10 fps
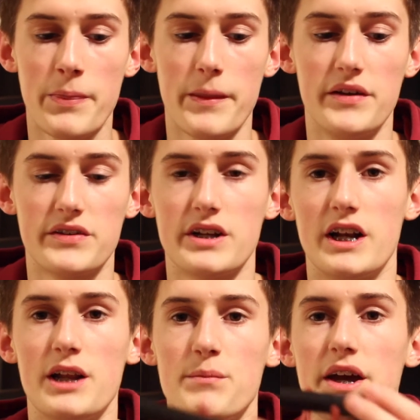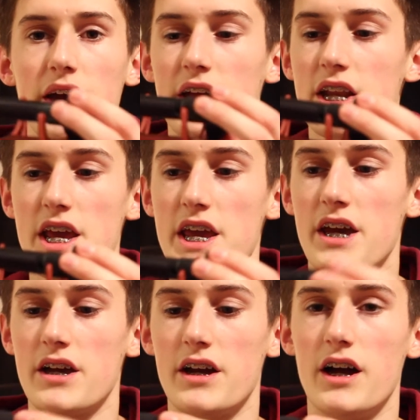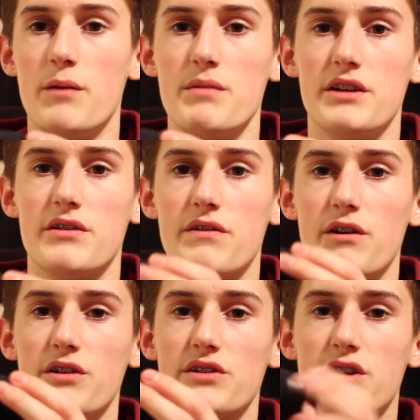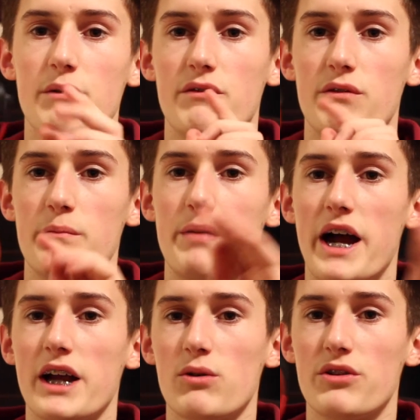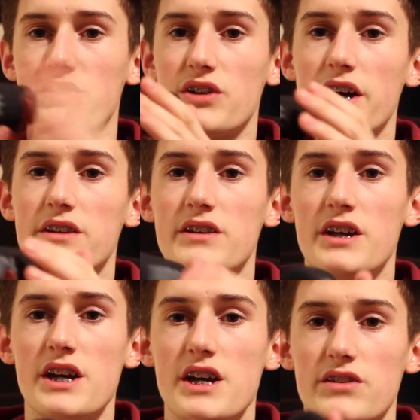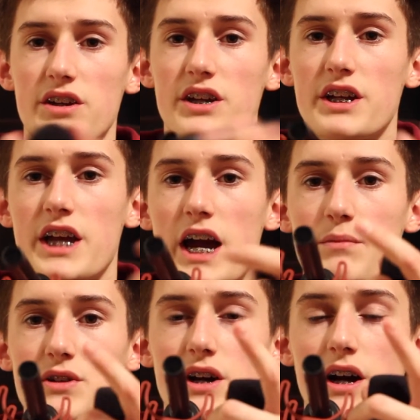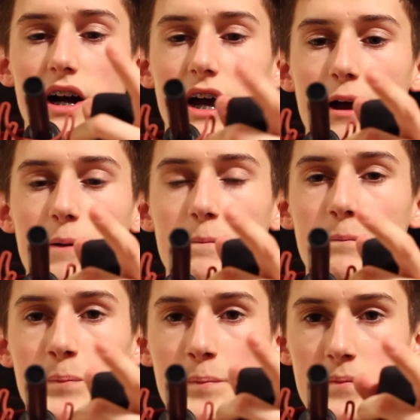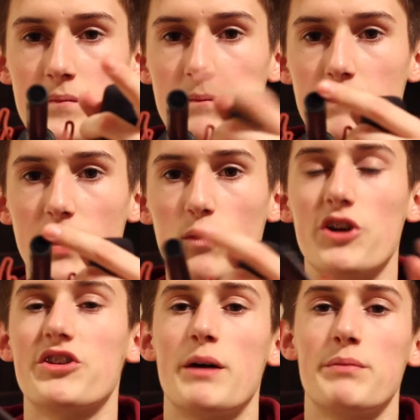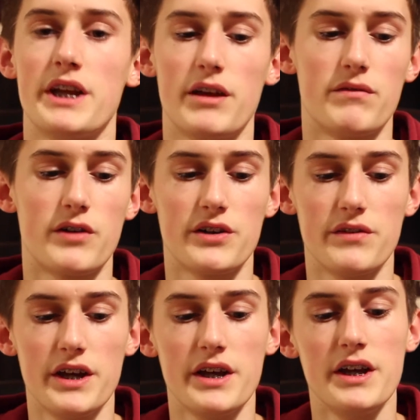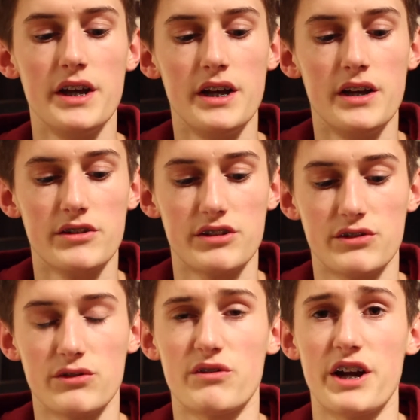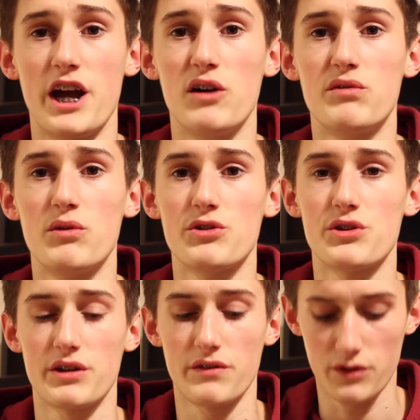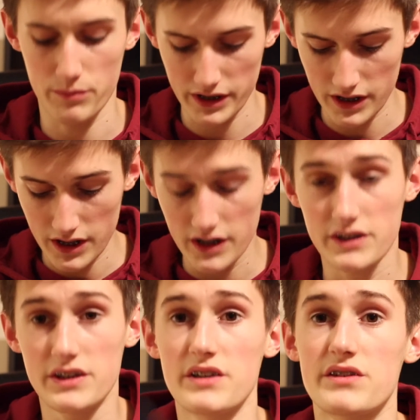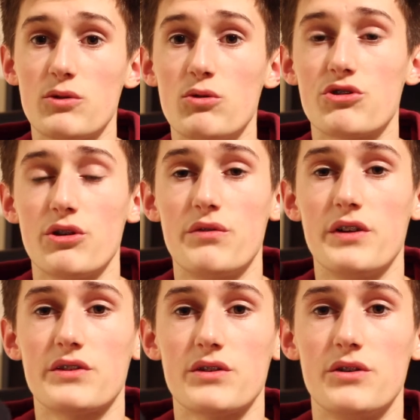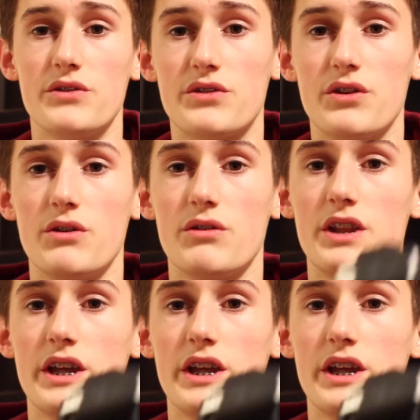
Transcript: it's going to limit any interference coming from the back or the sides. It's only going to capture what's happening in front of it. So this was very helpful during the filming. This also fits onto